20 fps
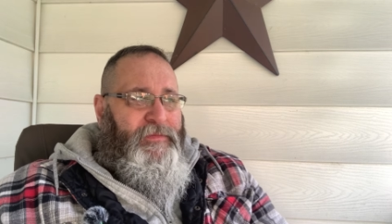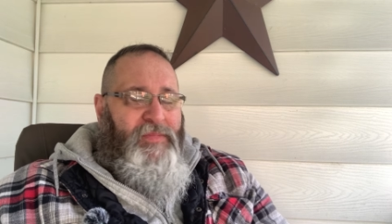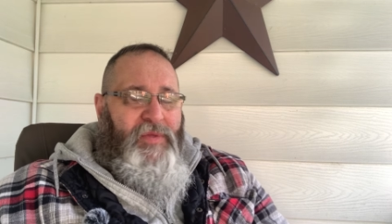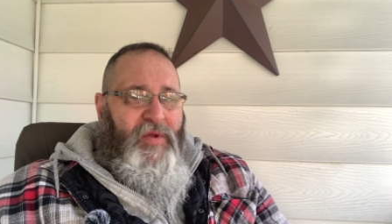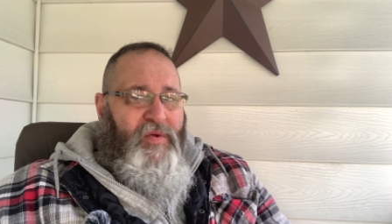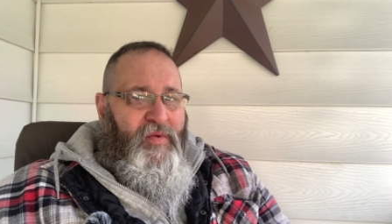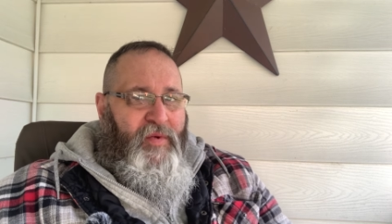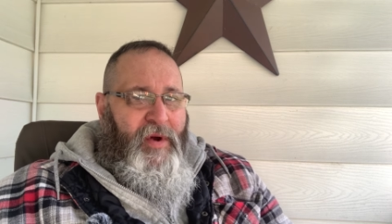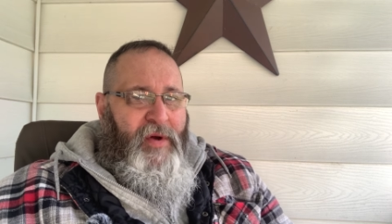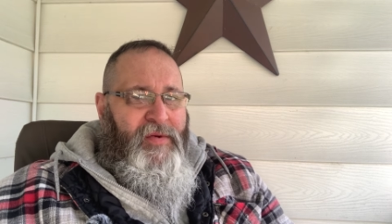
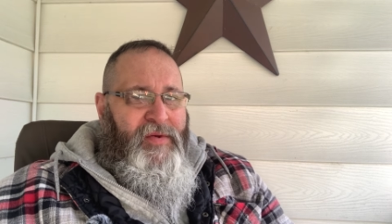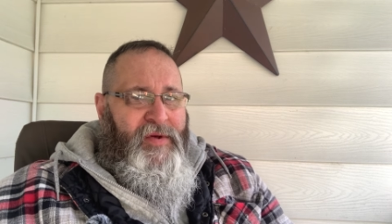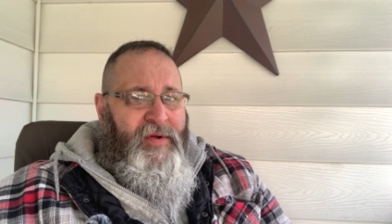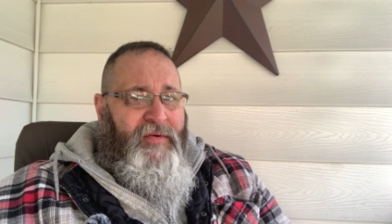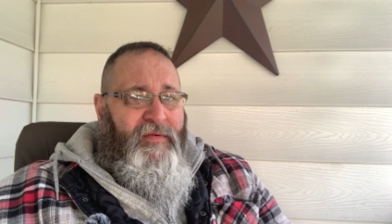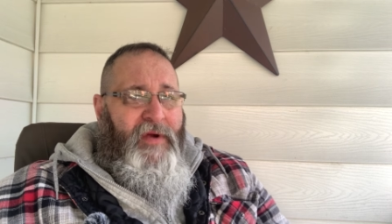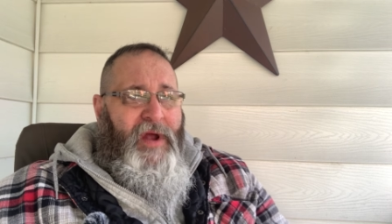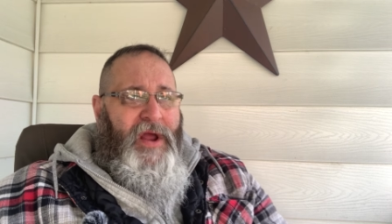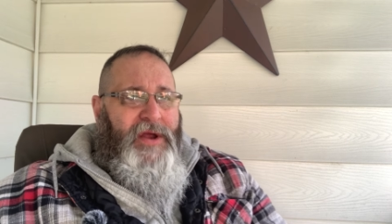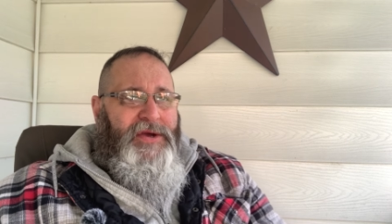is we're always in
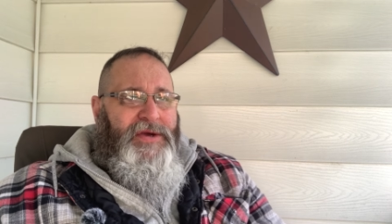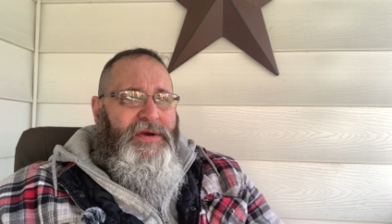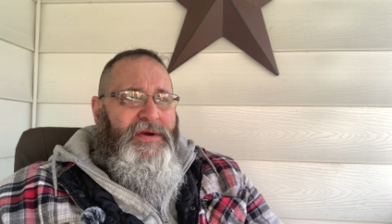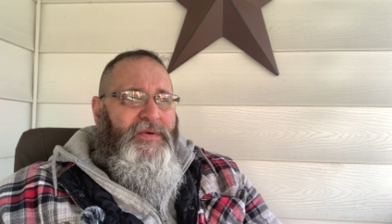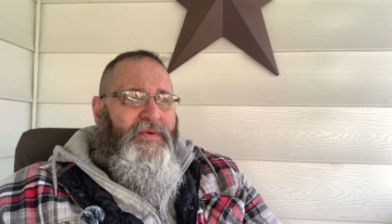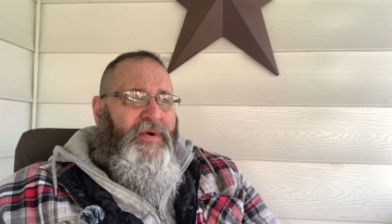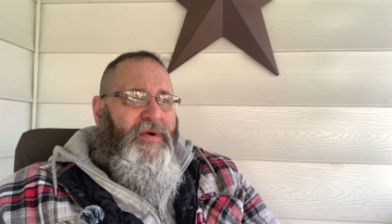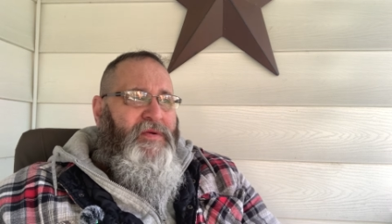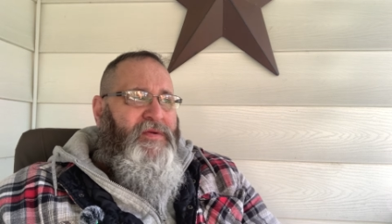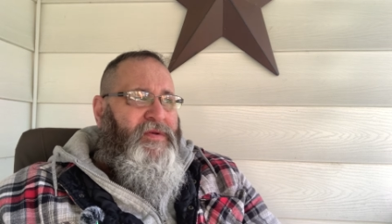a rush.
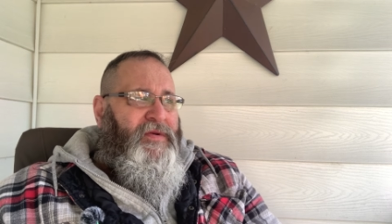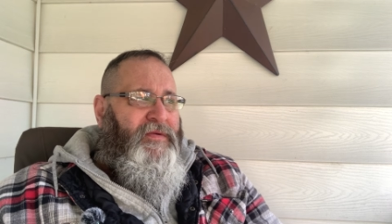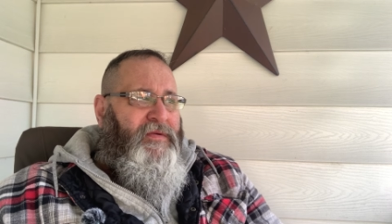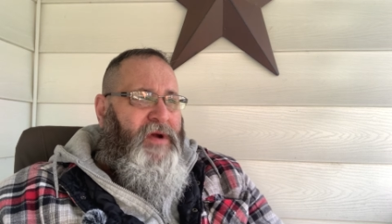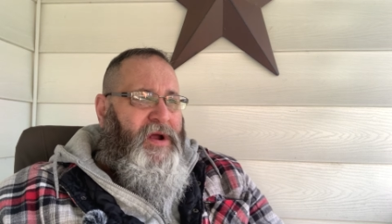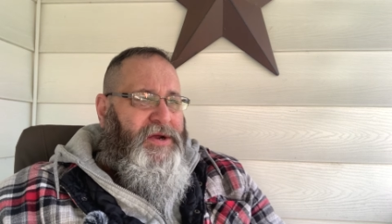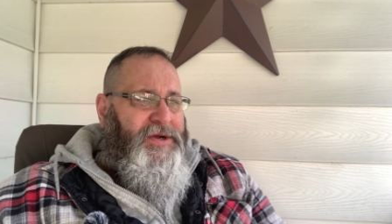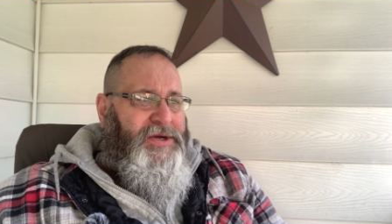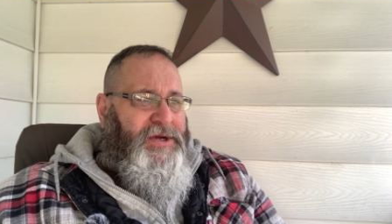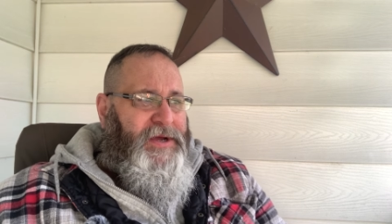We're always in a
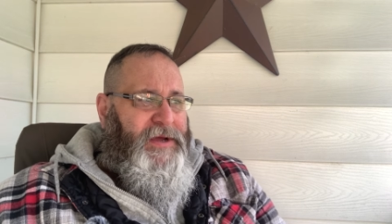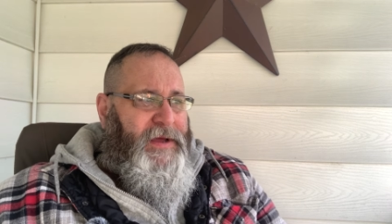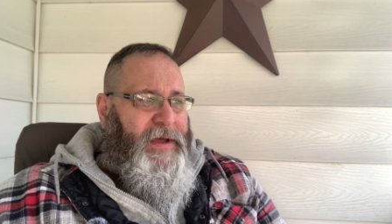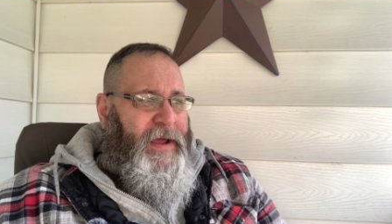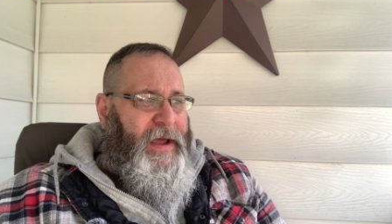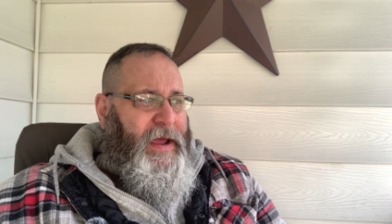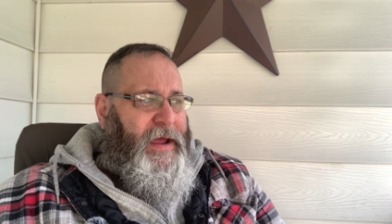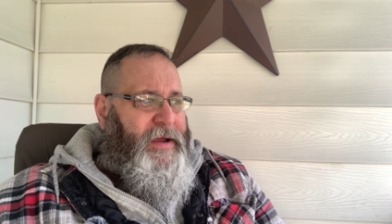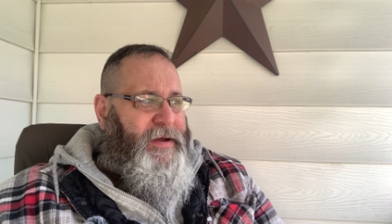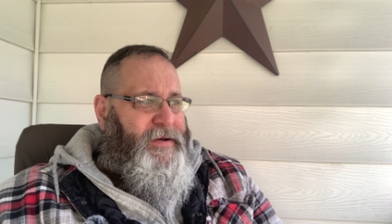rush,
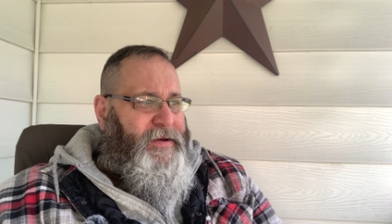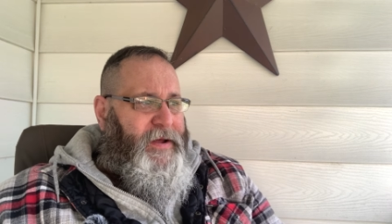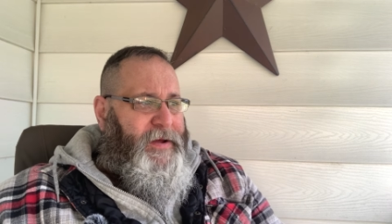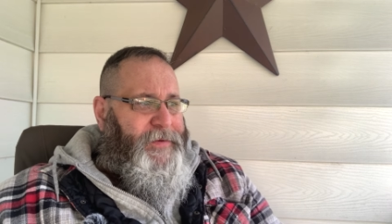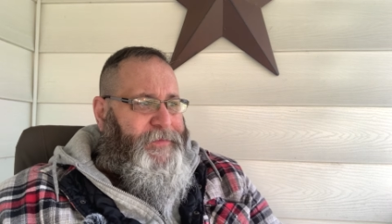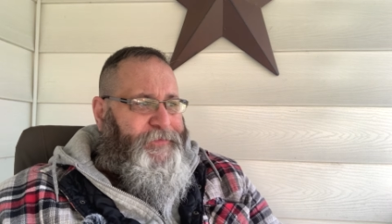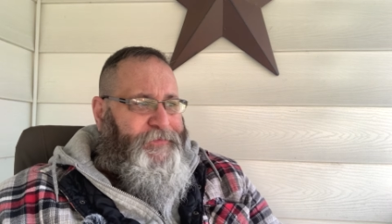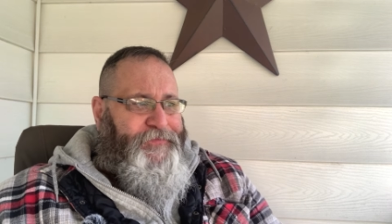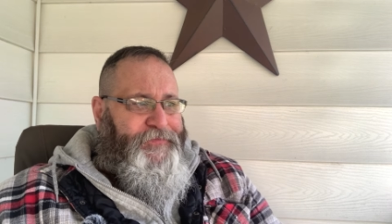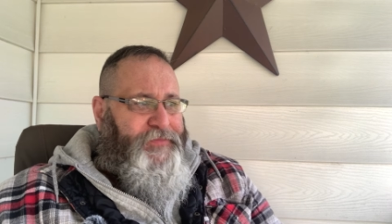and
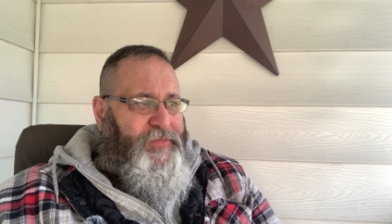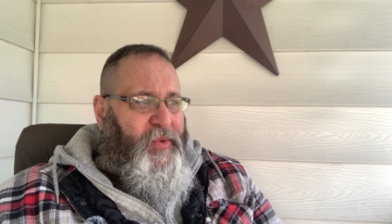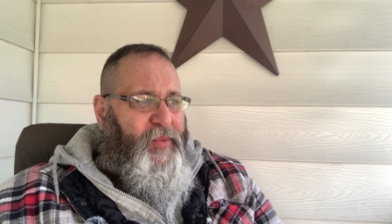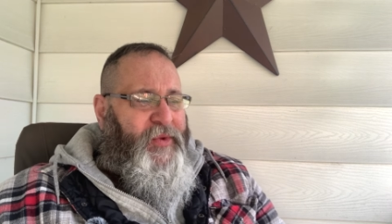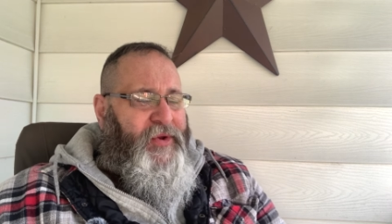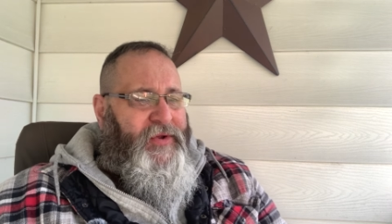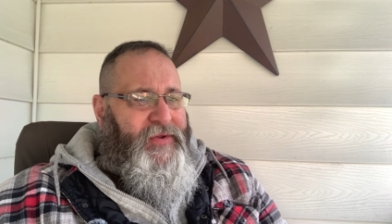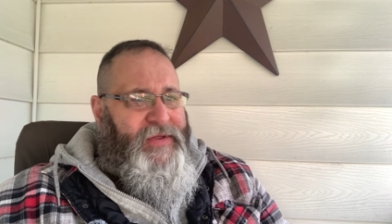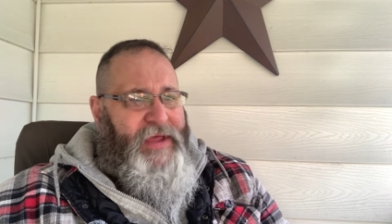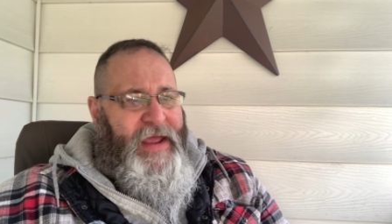
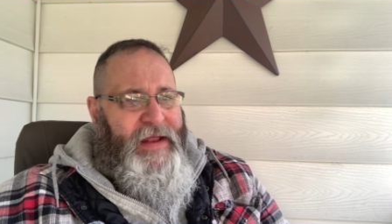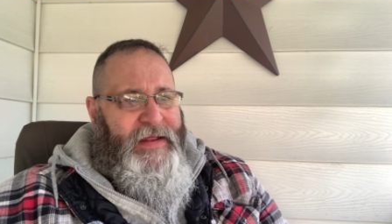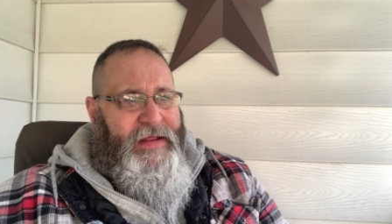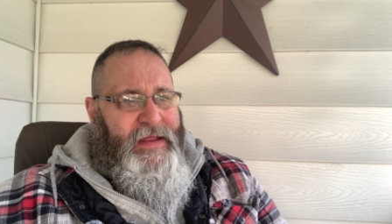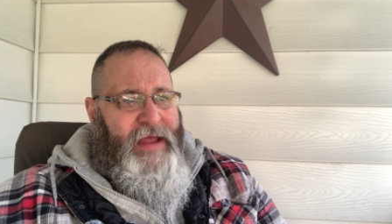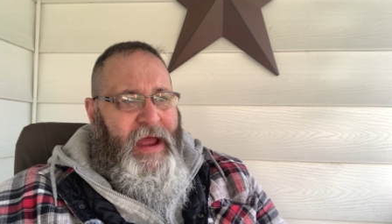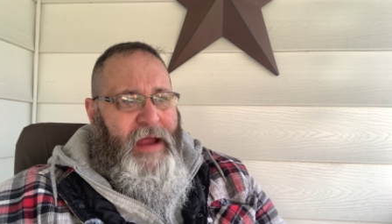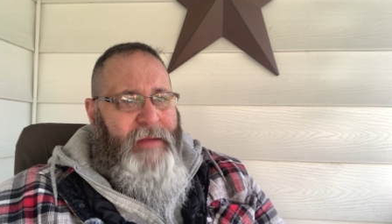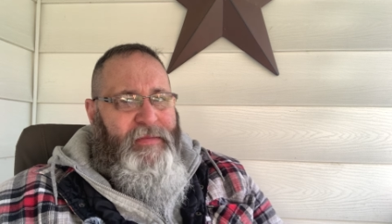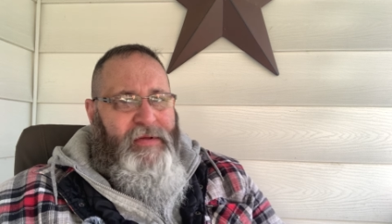we don't take the
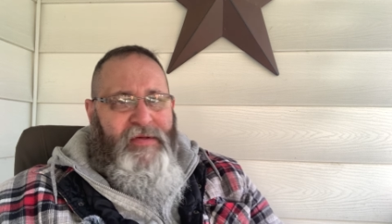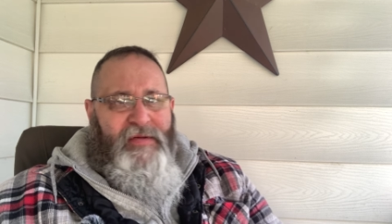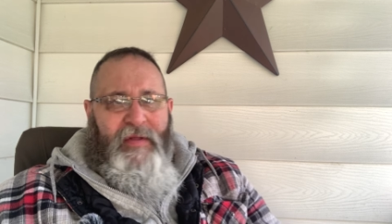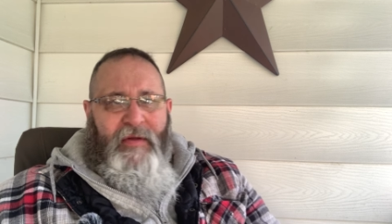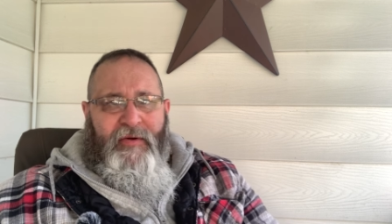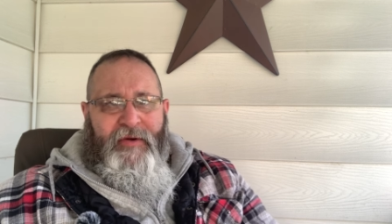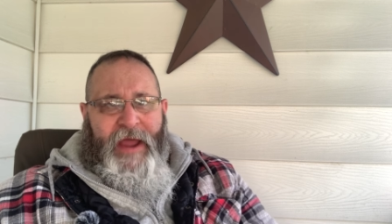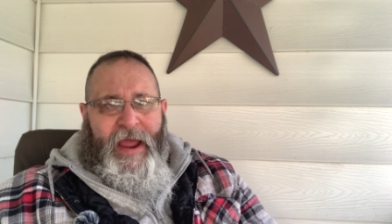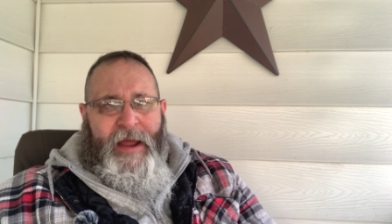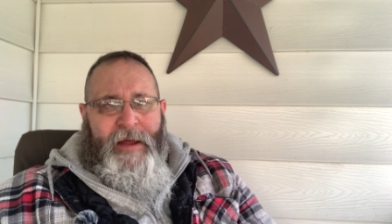time to
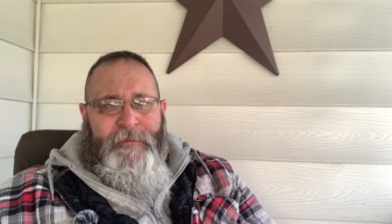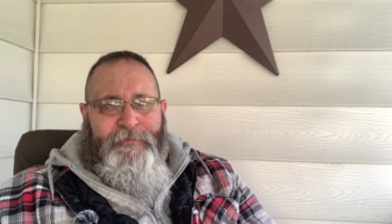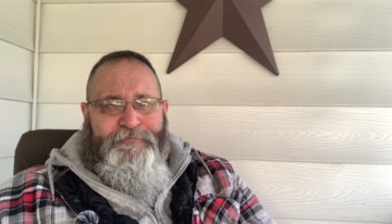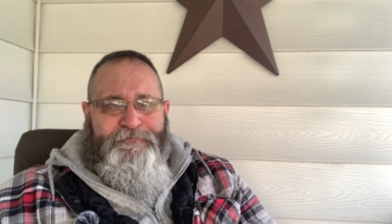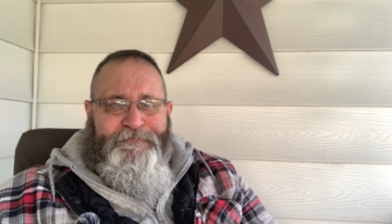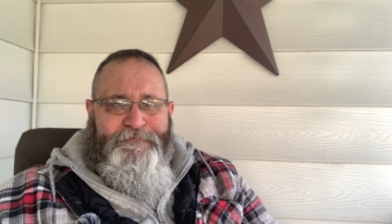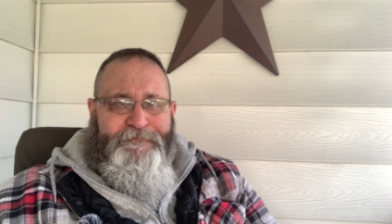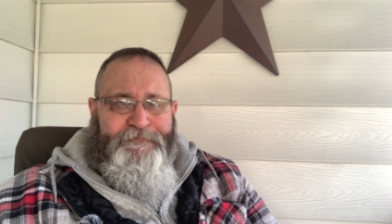slow down